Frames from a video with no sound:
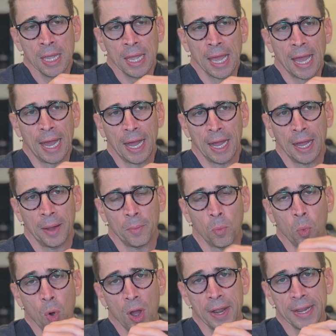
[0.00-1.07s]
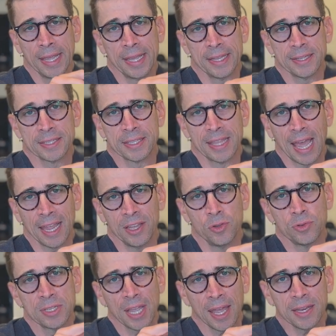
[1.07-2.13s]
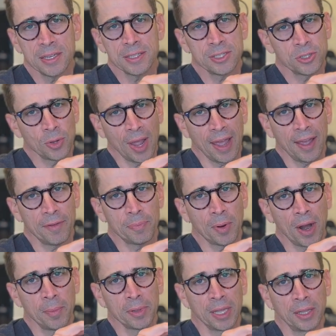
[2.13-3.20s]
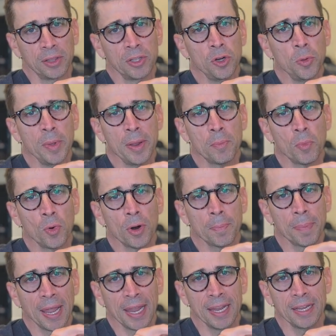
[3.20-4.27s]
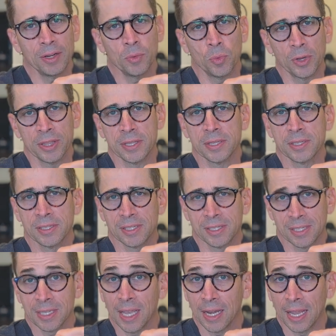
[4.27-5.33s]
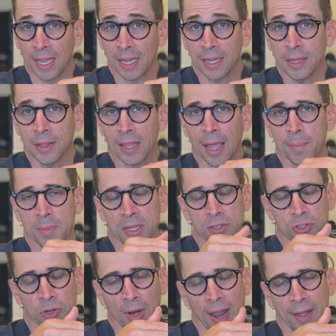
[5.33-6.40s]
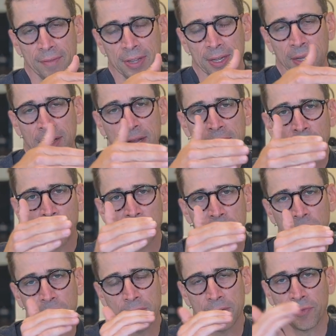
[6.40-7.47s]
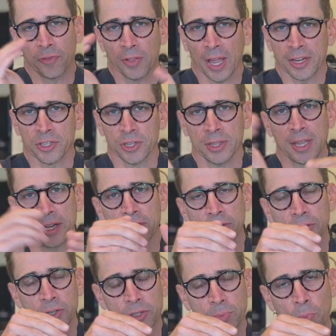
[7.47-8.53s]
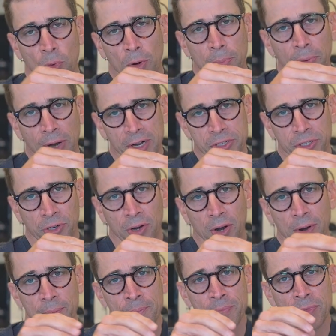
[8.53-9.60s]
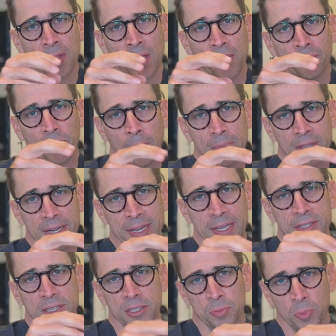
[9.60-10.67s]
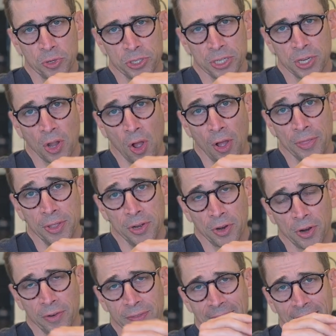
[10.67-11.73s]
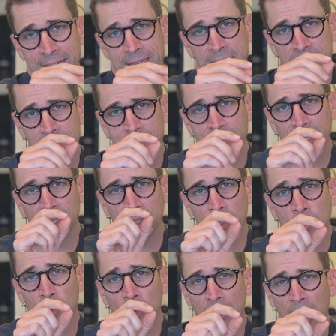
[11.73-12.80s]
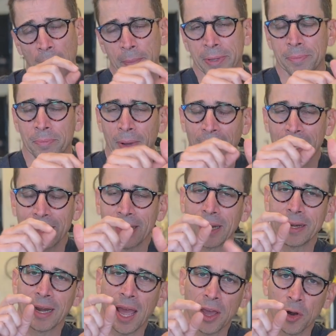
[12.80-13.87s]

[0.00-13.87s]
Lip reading: One is that you tend to have probably a little bit more pain with sitting. That means when you're in flexion, that there's more pressure from the disc that's pushing on the nerve. That tends to be a little more common, but not